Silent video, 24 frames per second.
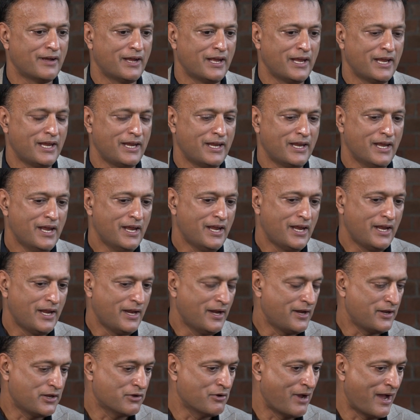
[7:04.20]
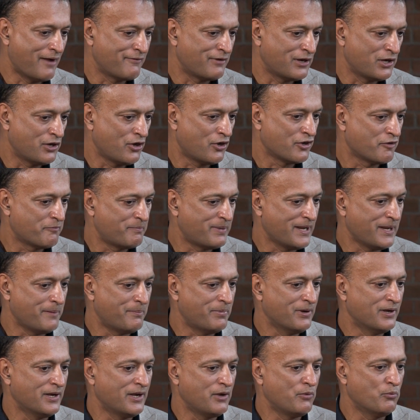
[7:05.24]
a lot of
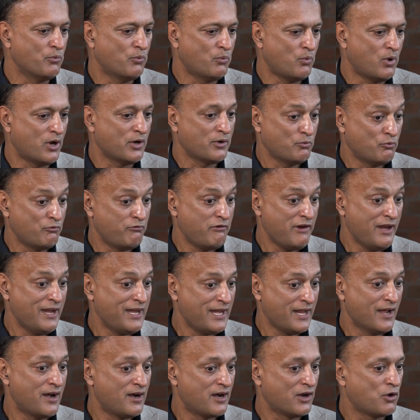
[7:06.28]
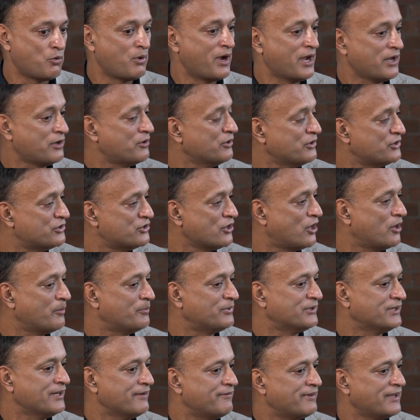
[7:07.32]
people in what really are quite good
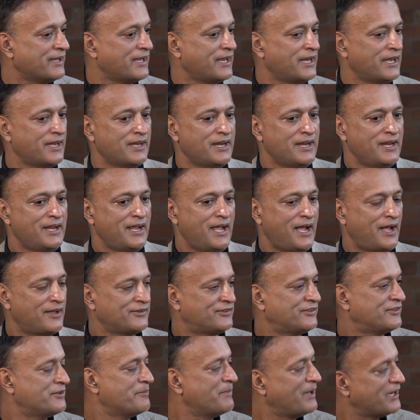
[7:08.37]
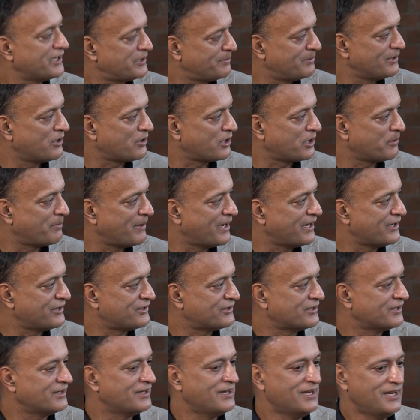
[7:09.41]
jobs living in houses of multiple
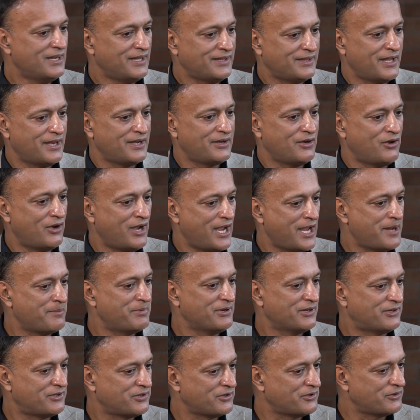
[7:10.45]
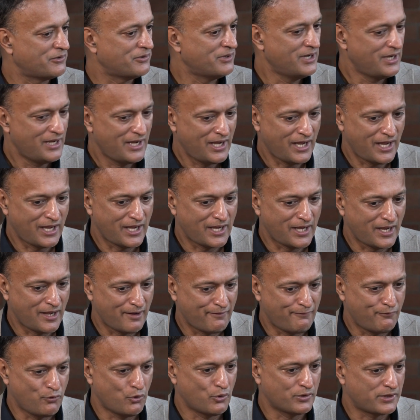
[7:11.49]
occupation. Mm. They're not able to
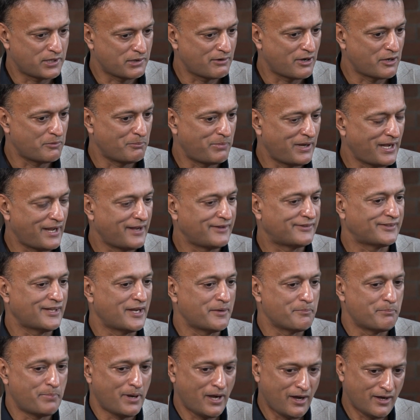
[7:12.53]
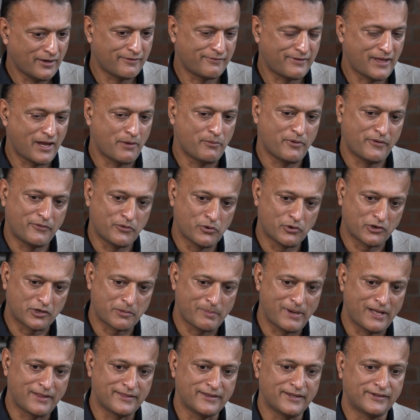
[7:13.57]
afford their own place. And part of that, we've talked
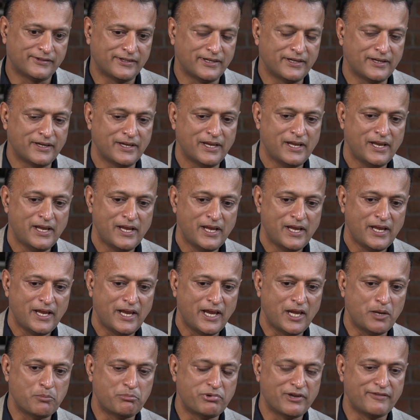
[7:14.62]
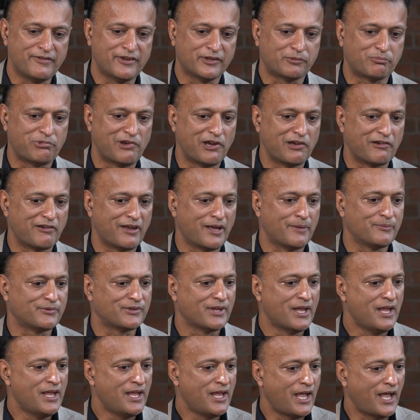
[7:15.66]
about this in previous programs,
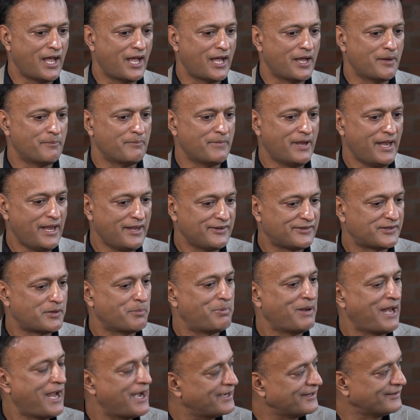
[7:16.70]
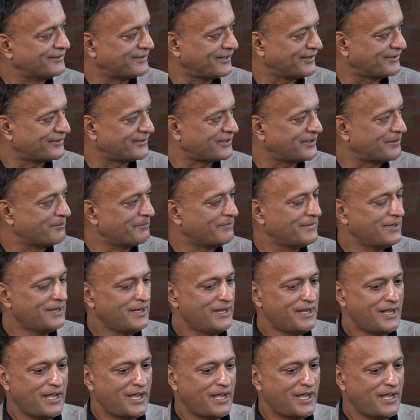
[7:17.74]
is the planning system.